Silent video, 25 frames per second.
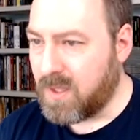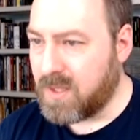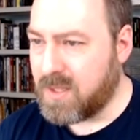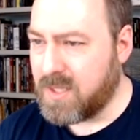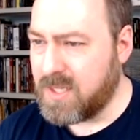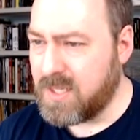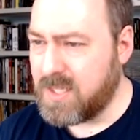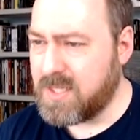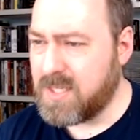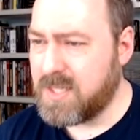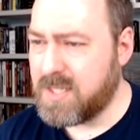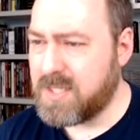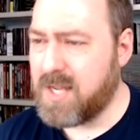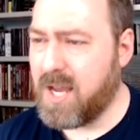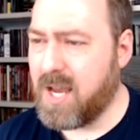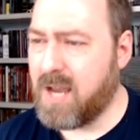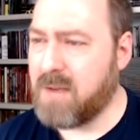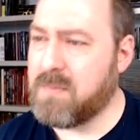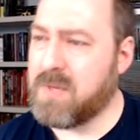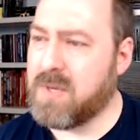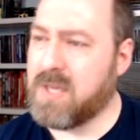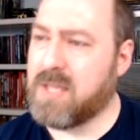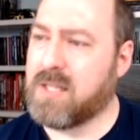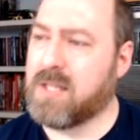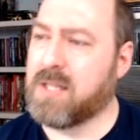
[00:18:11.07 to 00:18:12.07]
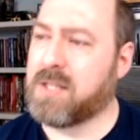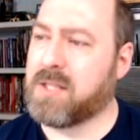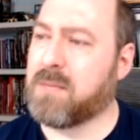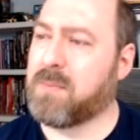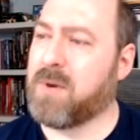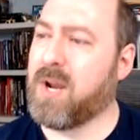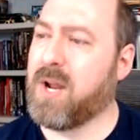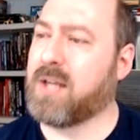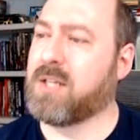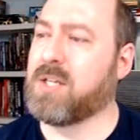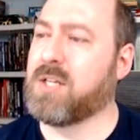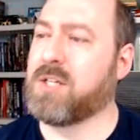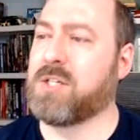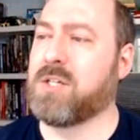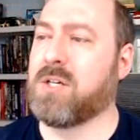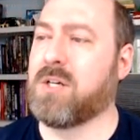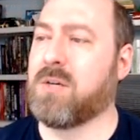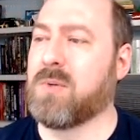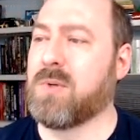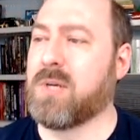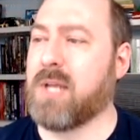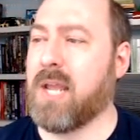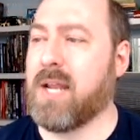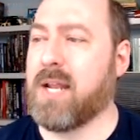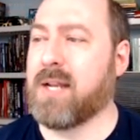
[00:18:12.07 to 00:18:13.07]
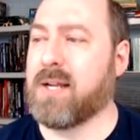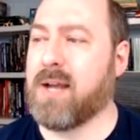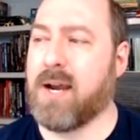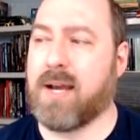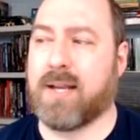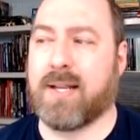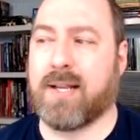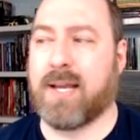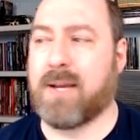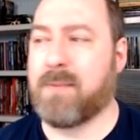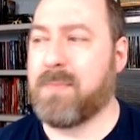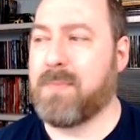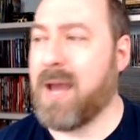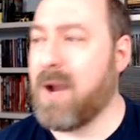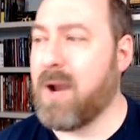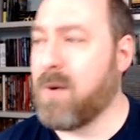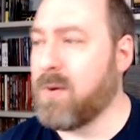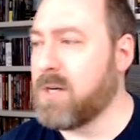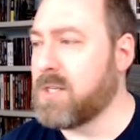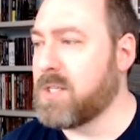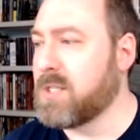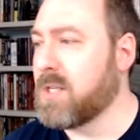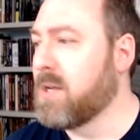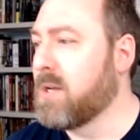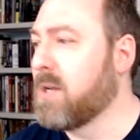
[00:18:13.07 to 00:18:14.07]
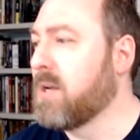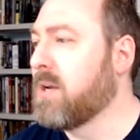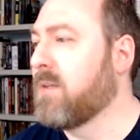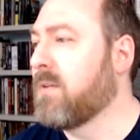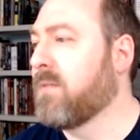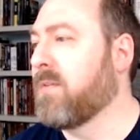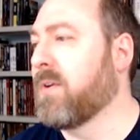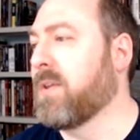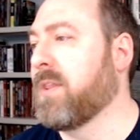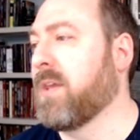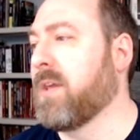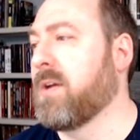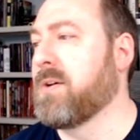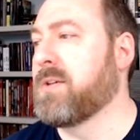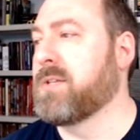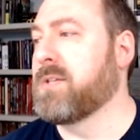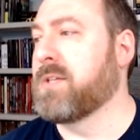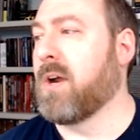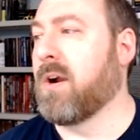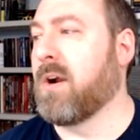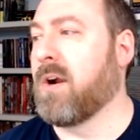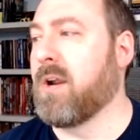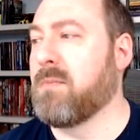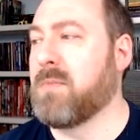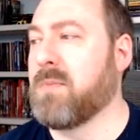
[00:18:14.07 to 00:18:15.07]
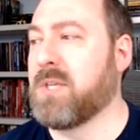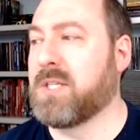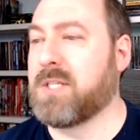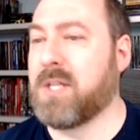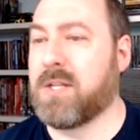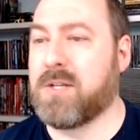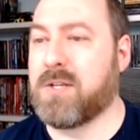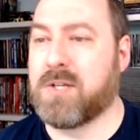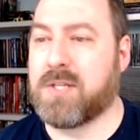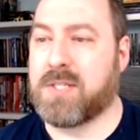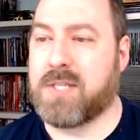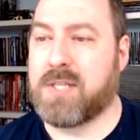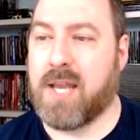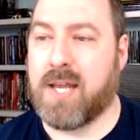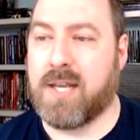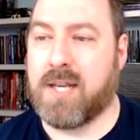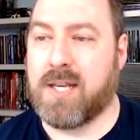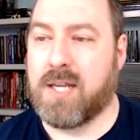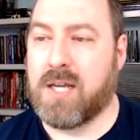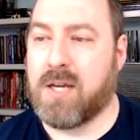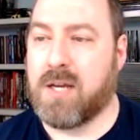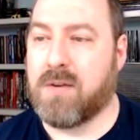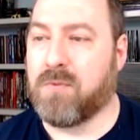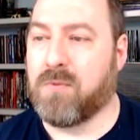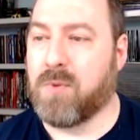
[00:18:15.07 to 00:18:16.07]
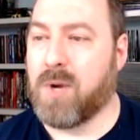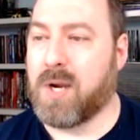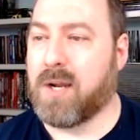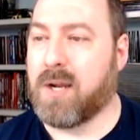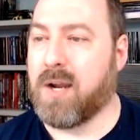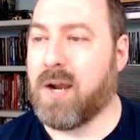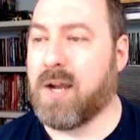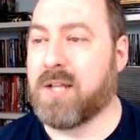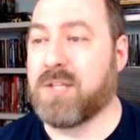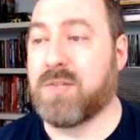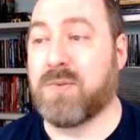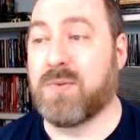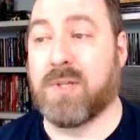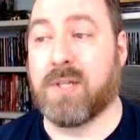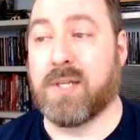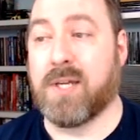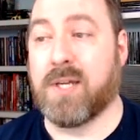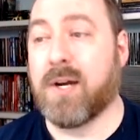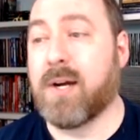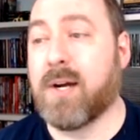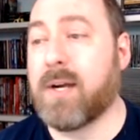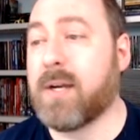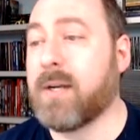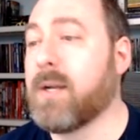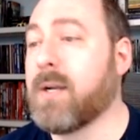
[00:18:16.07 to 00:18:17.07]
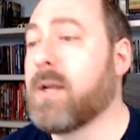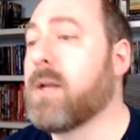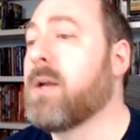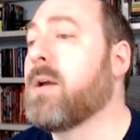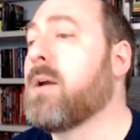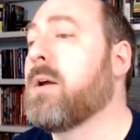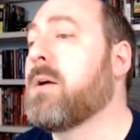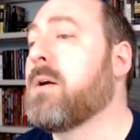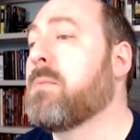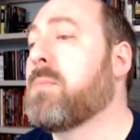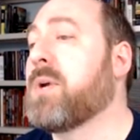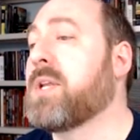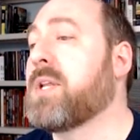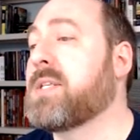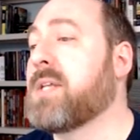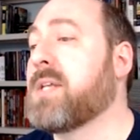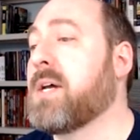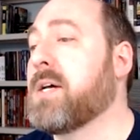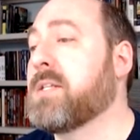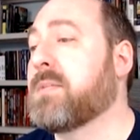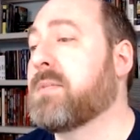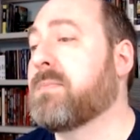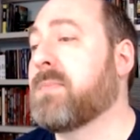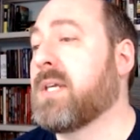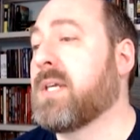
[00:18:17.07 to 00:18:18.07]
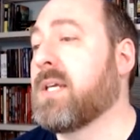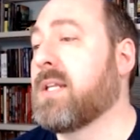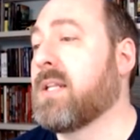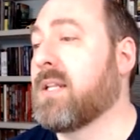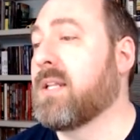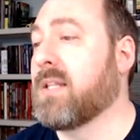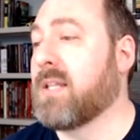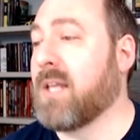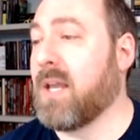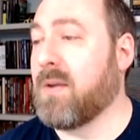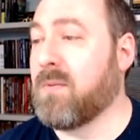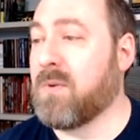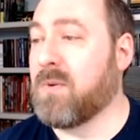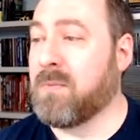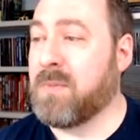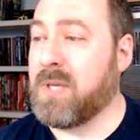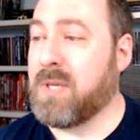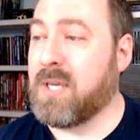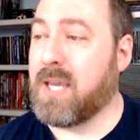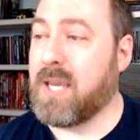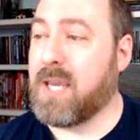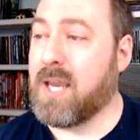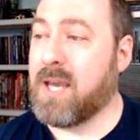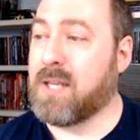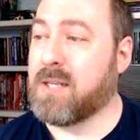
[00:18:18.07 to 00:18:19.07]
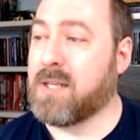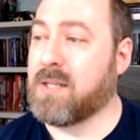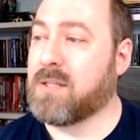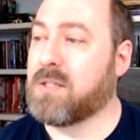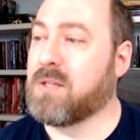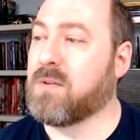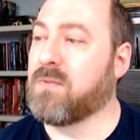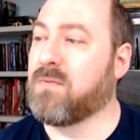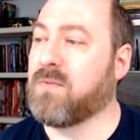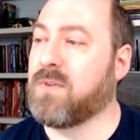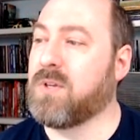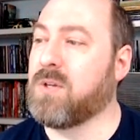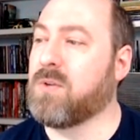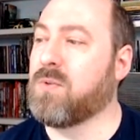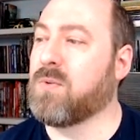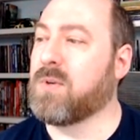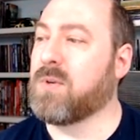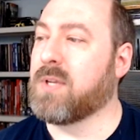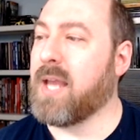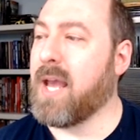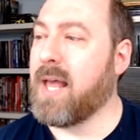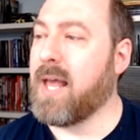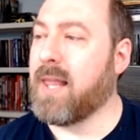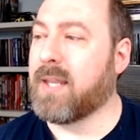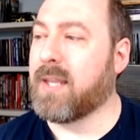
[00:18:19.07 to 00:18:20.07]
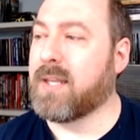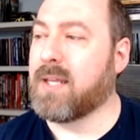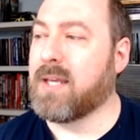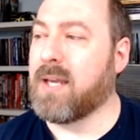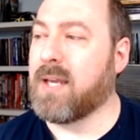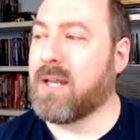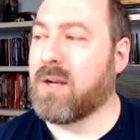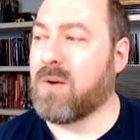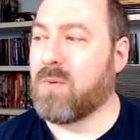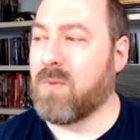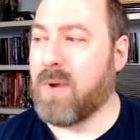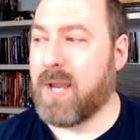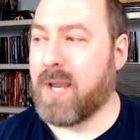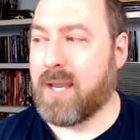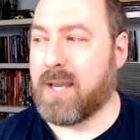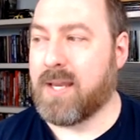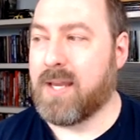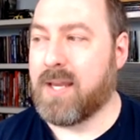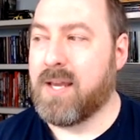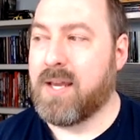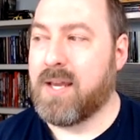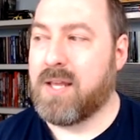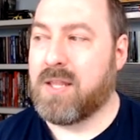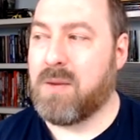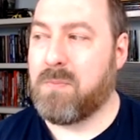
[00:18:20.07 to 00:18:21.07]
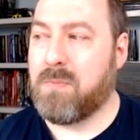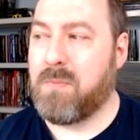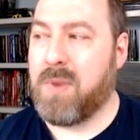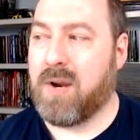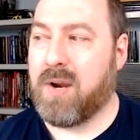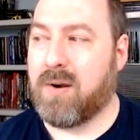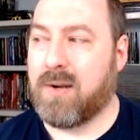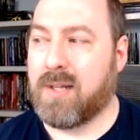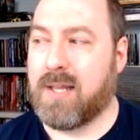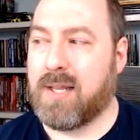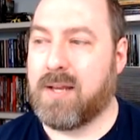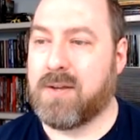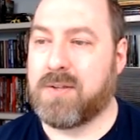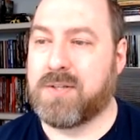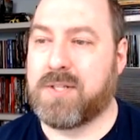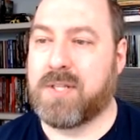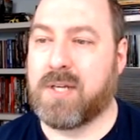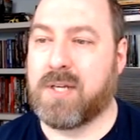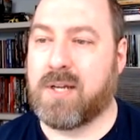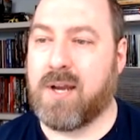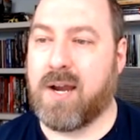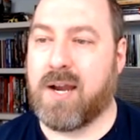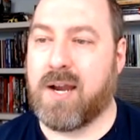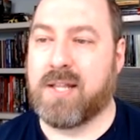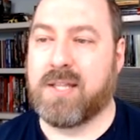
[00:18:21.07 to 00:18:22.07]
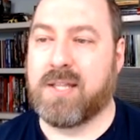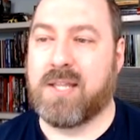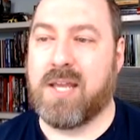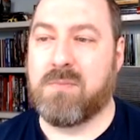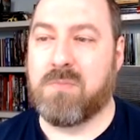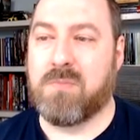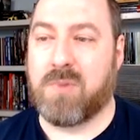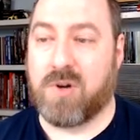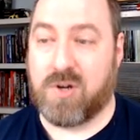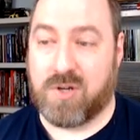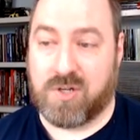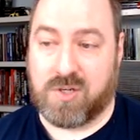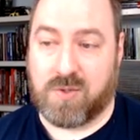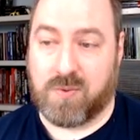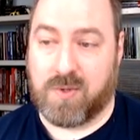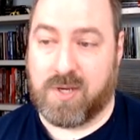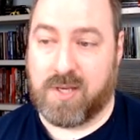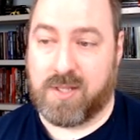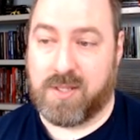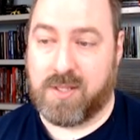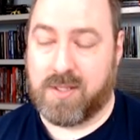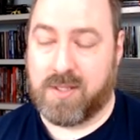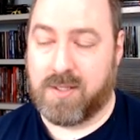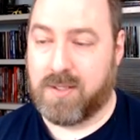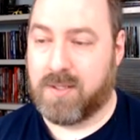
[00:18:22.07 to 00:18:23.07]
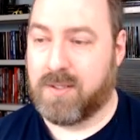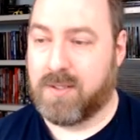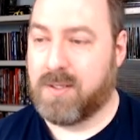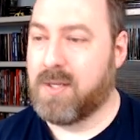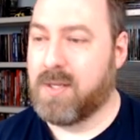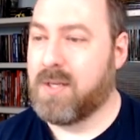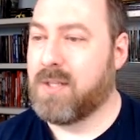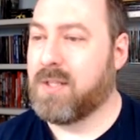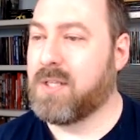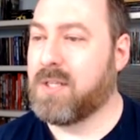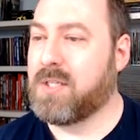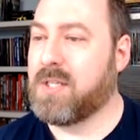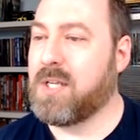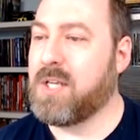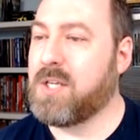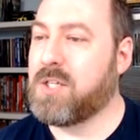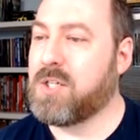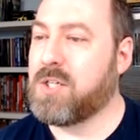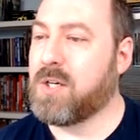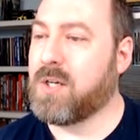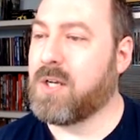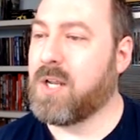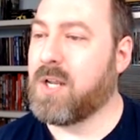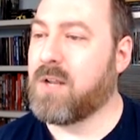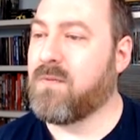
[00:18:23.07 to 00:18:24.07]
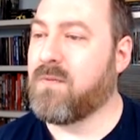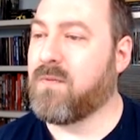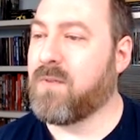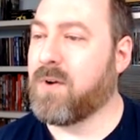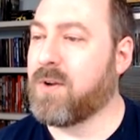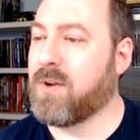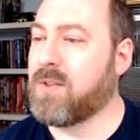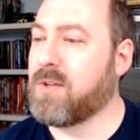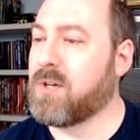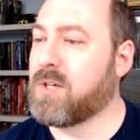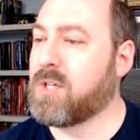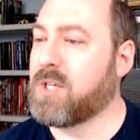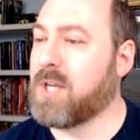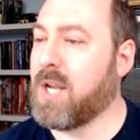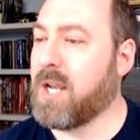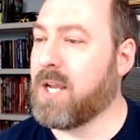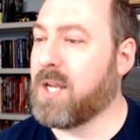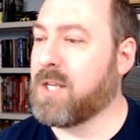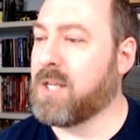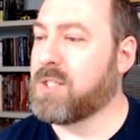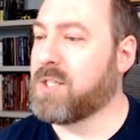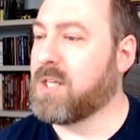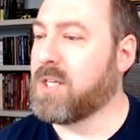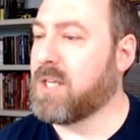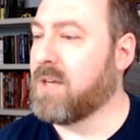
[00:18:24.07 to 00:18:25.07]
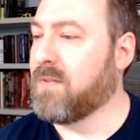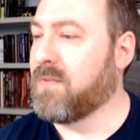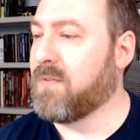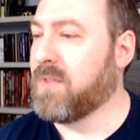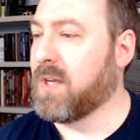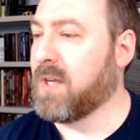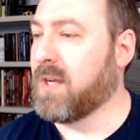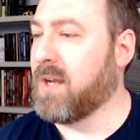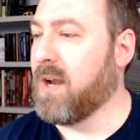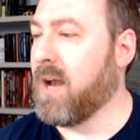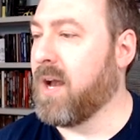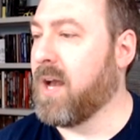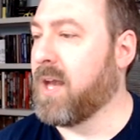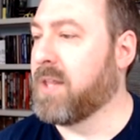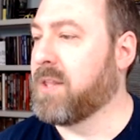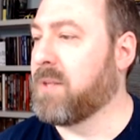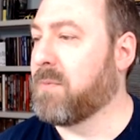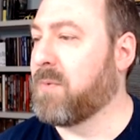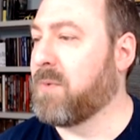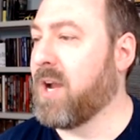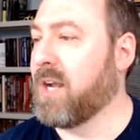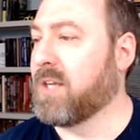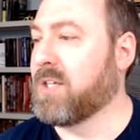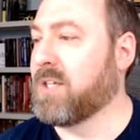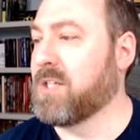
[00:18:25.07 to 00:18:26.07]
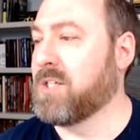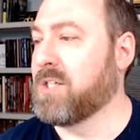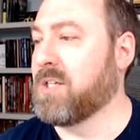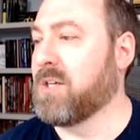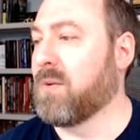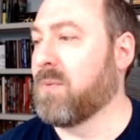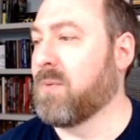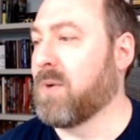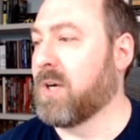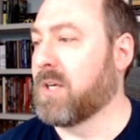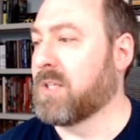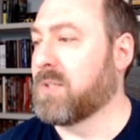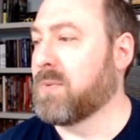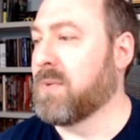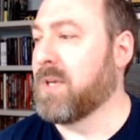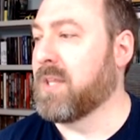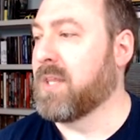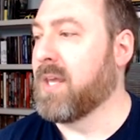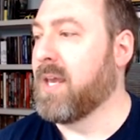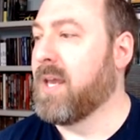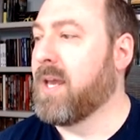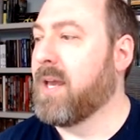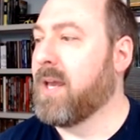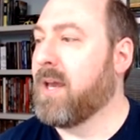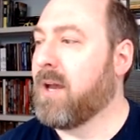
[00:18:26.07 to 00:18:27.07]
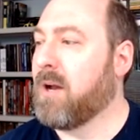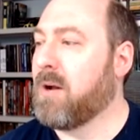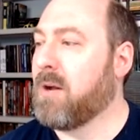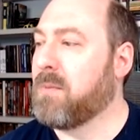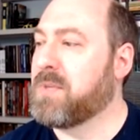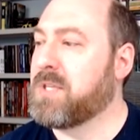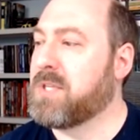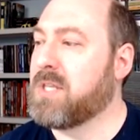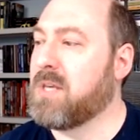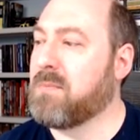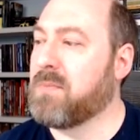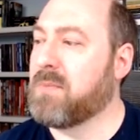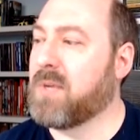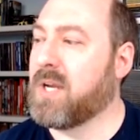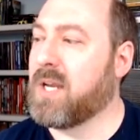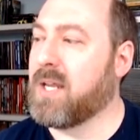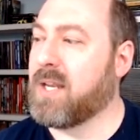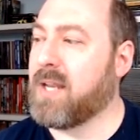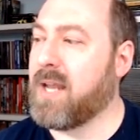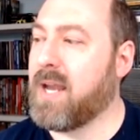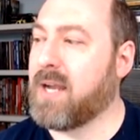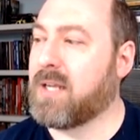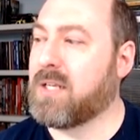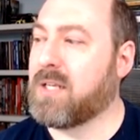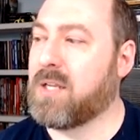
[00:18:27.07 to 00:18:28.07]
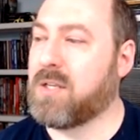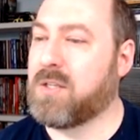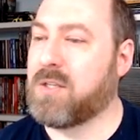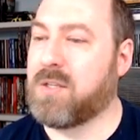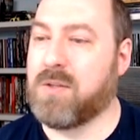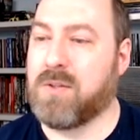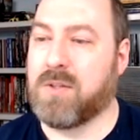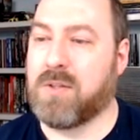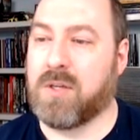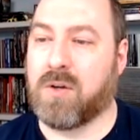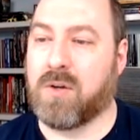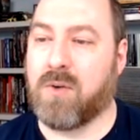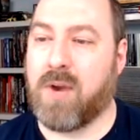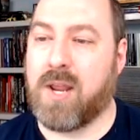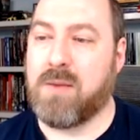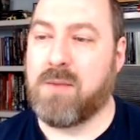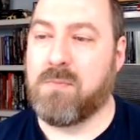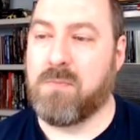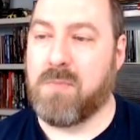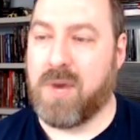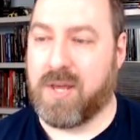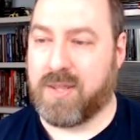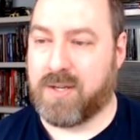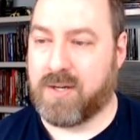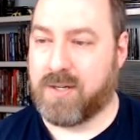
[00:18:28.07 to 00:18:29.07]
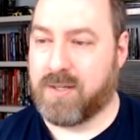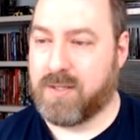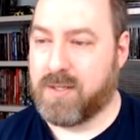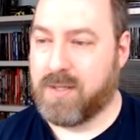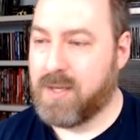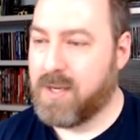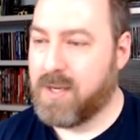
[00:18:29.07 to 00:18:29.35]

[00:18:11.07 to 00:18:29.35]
This does not mean that the practitioner will gain godlike powers, for those are a misunderstanding of what gods really are, but does mean they will begin to view reality in a way that parallels the god they merged with. The teacher can further change if the god the practitioner works with helps them connect to the Great Mother.